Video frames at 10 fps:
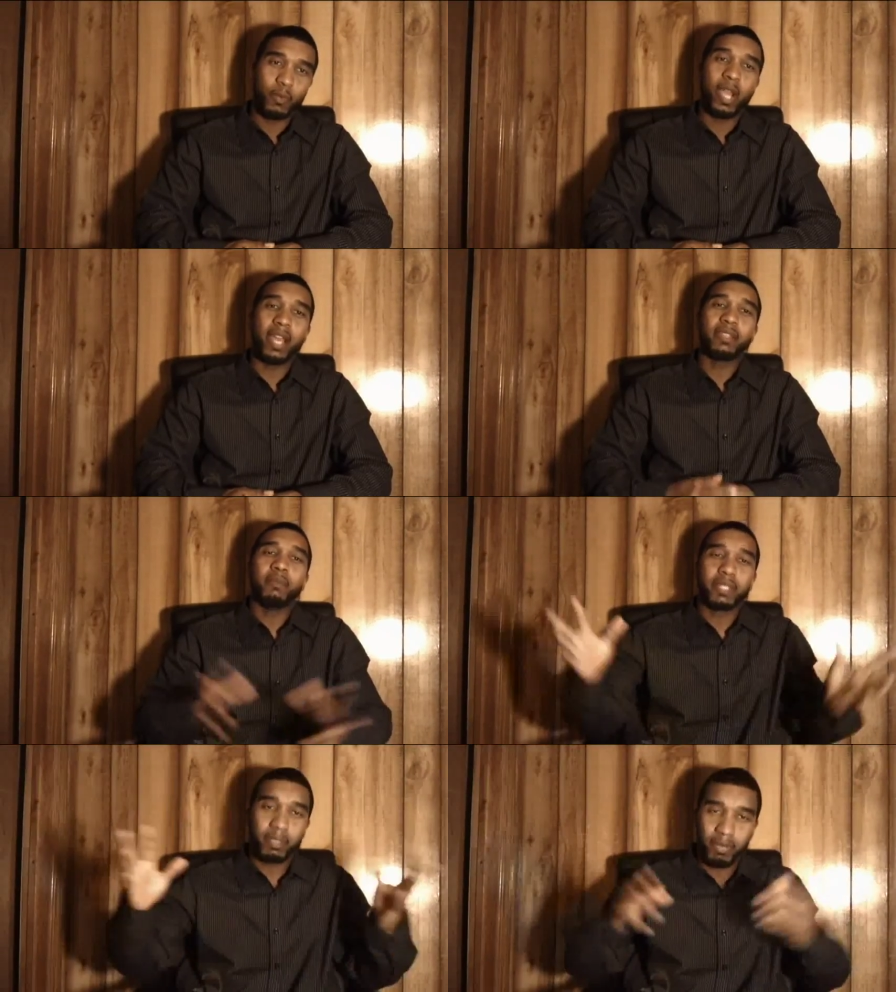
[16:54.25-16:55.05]
where
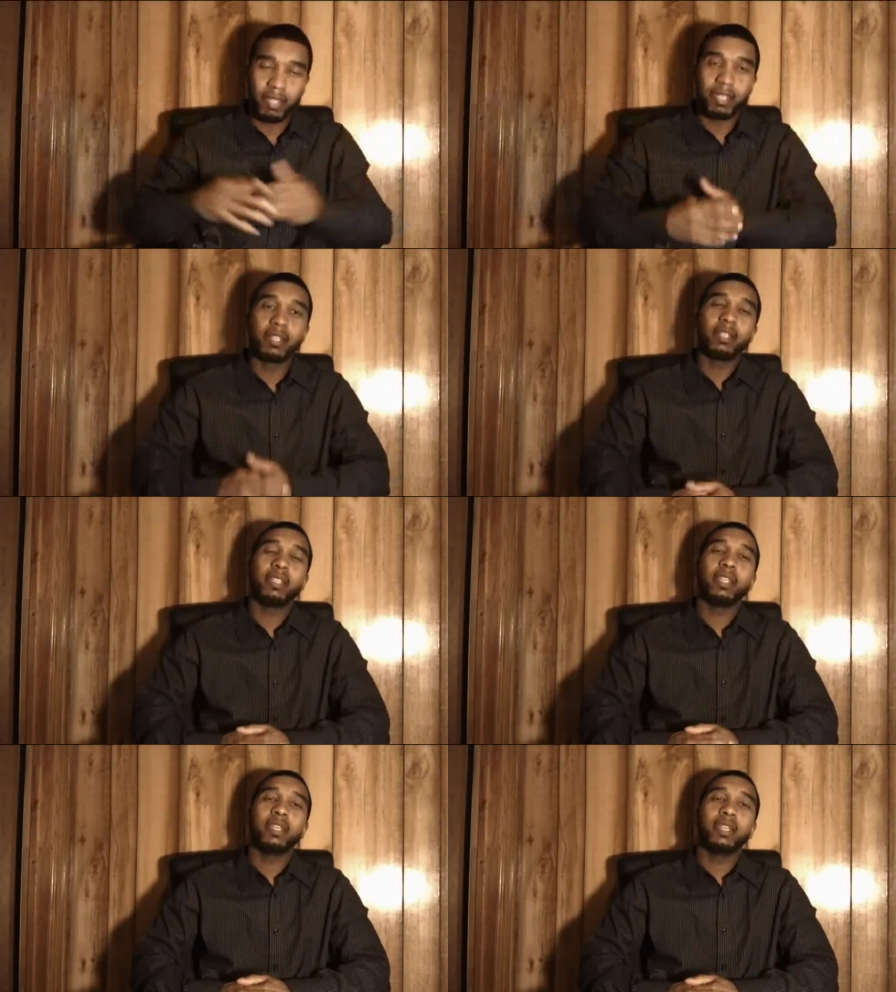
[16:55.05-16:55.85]
the Muslim Brotherhood